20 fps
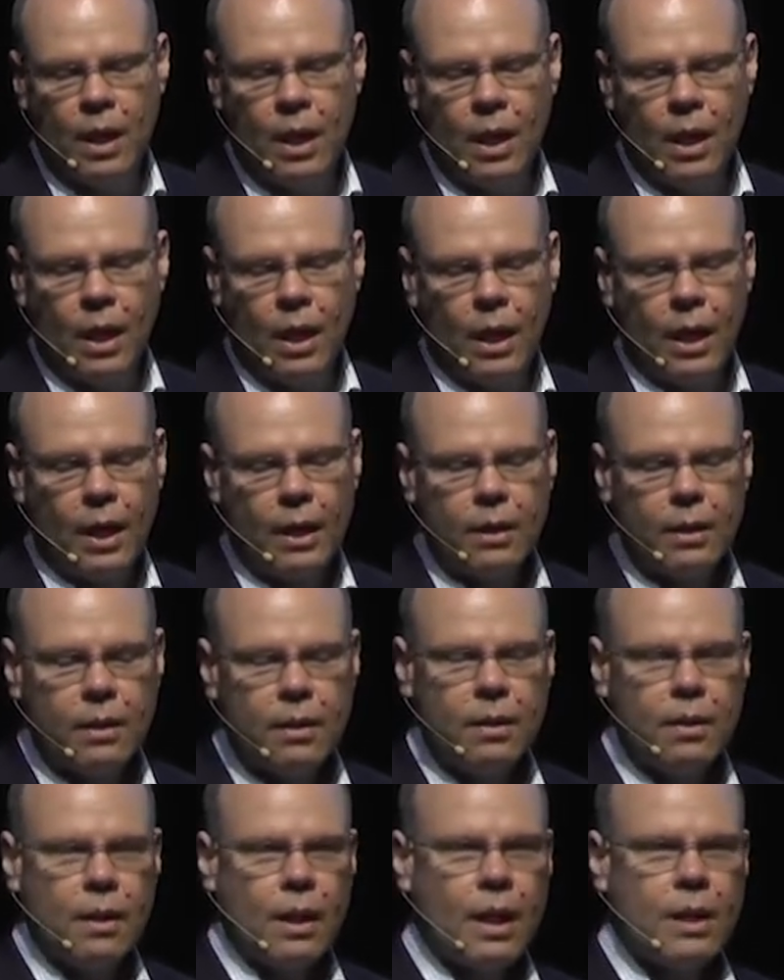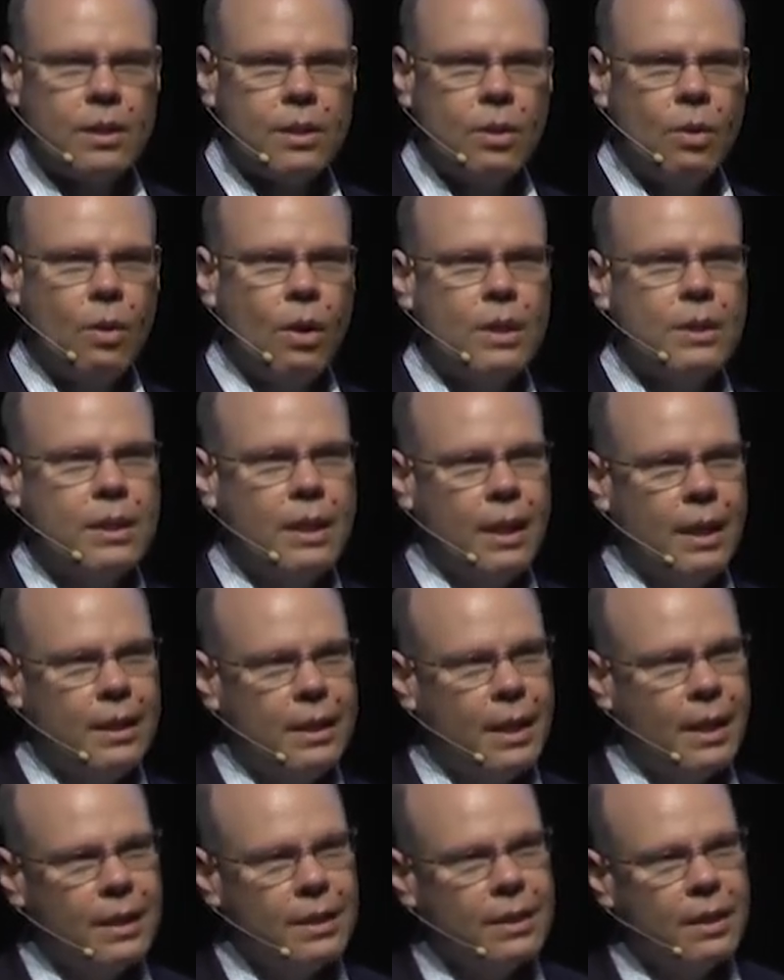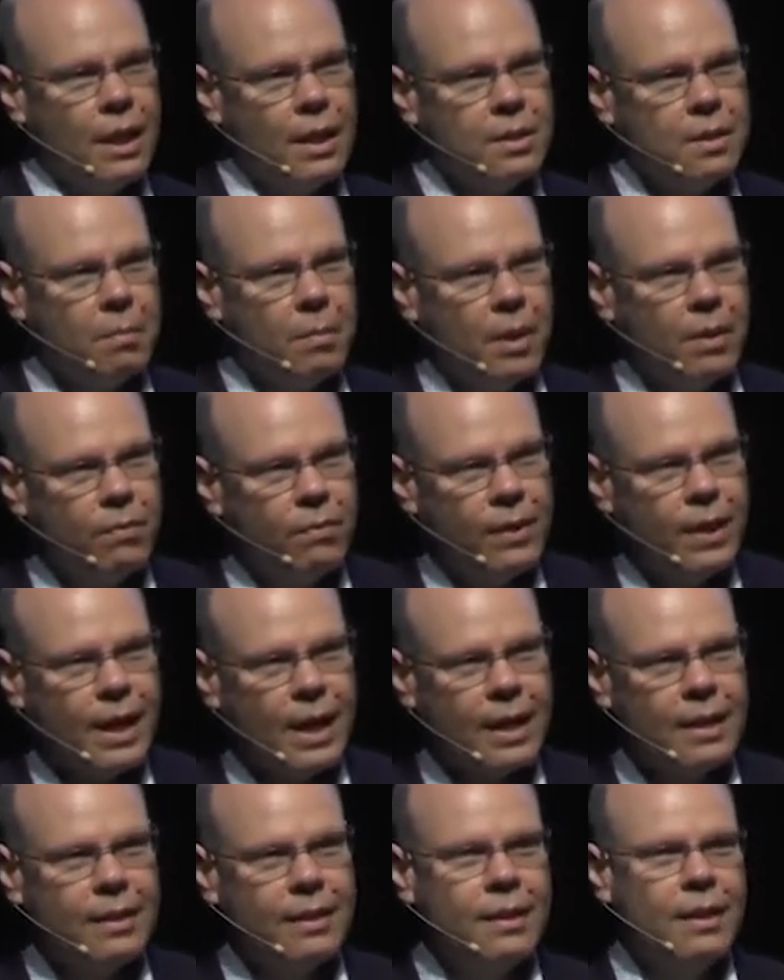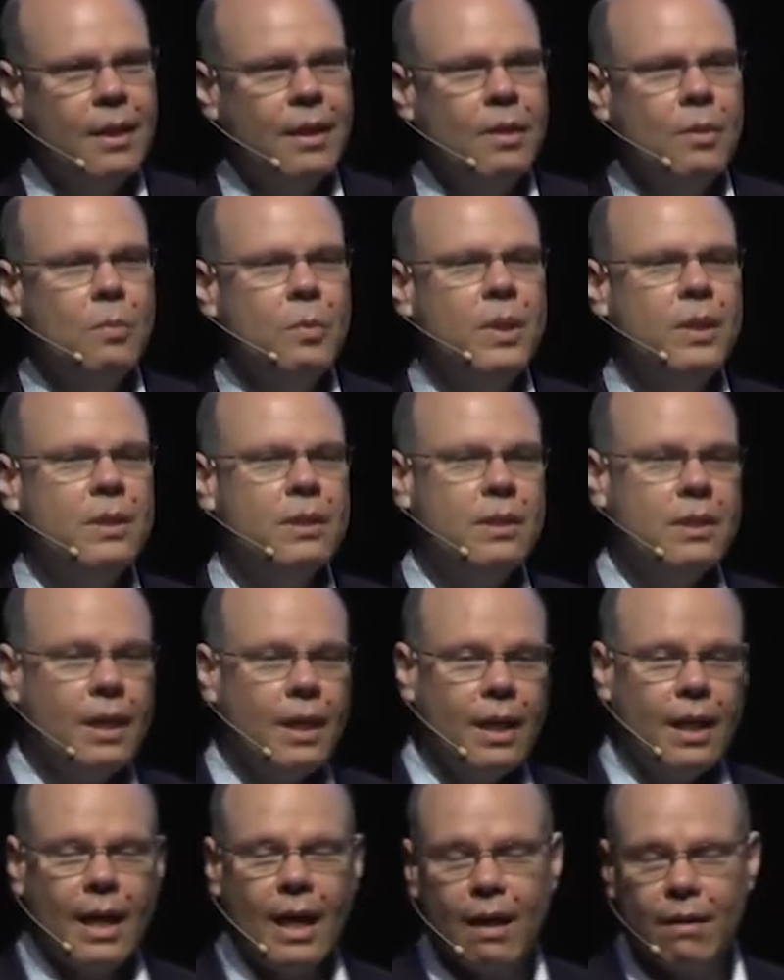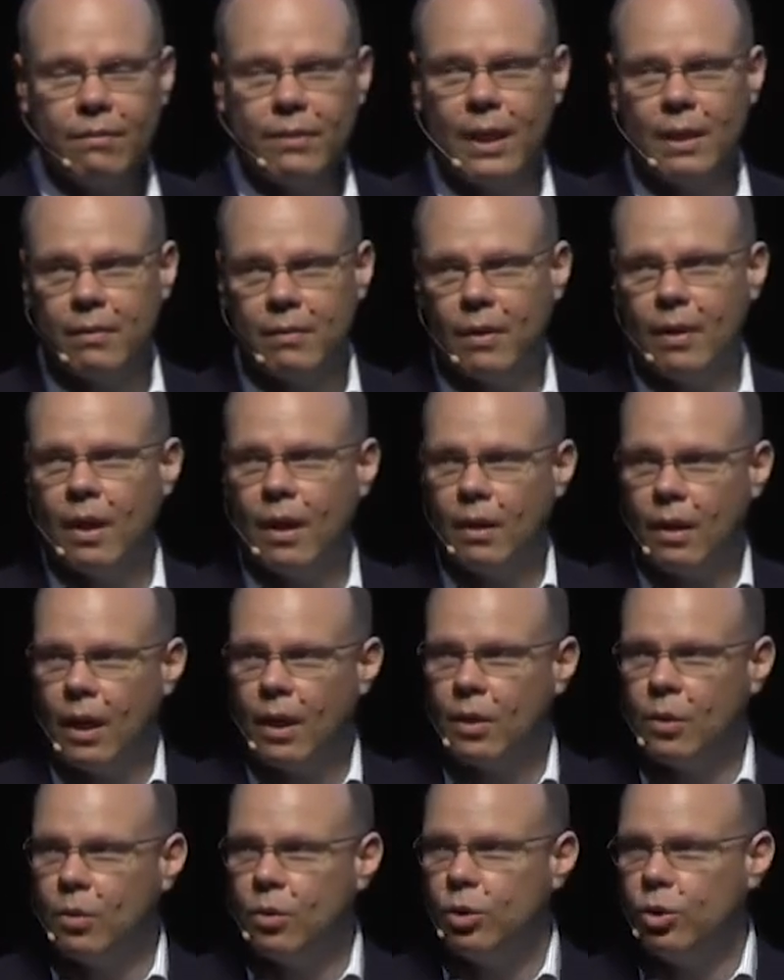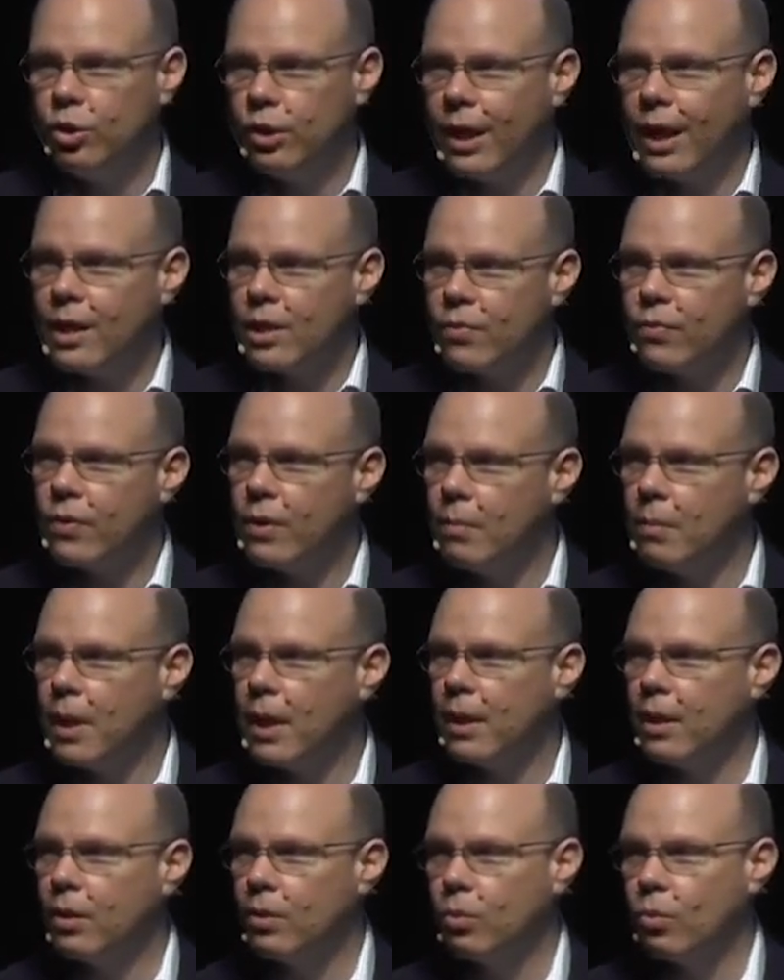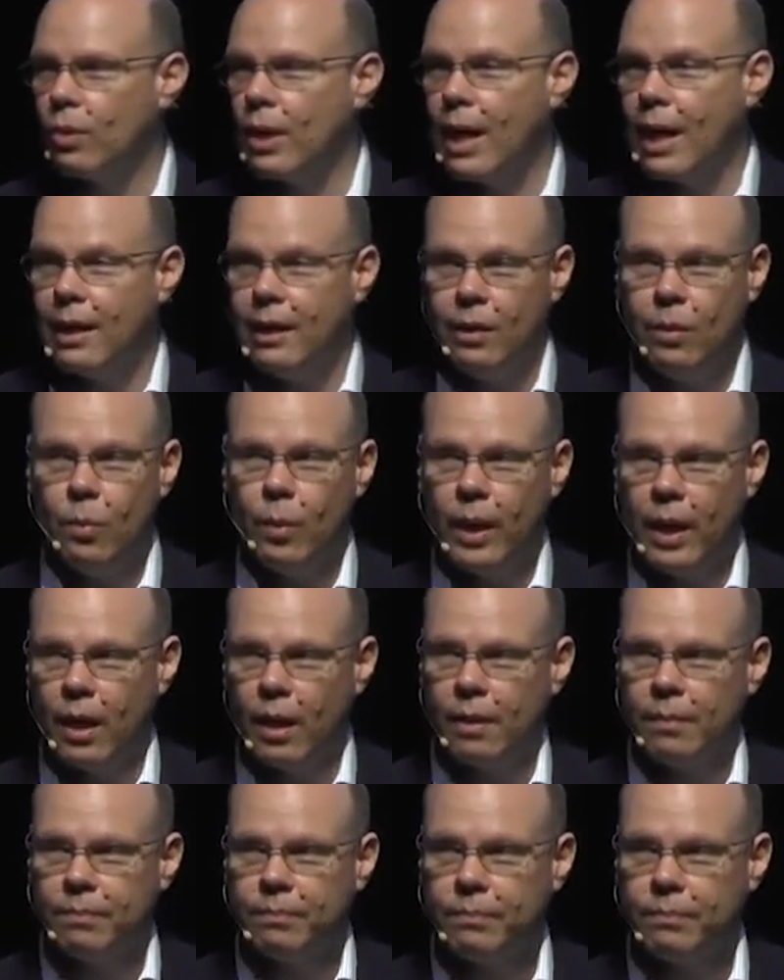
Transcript: And as long as the index stays above that, we still have that, a, a good chance for the market to rally well.